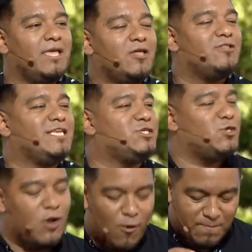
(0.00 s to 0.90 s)
You know, did you
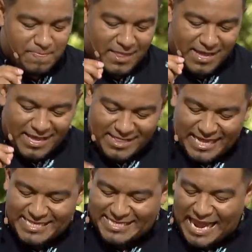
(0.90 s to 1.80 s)
know
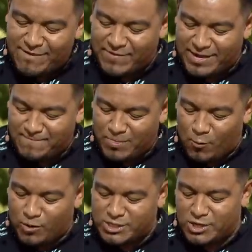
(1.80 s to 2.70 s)
that David
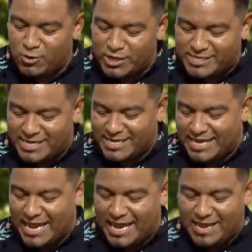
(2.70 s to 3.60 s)
was anointed
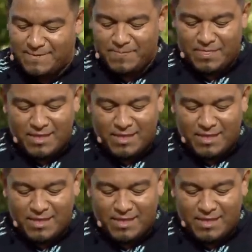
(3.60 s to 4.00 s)
king,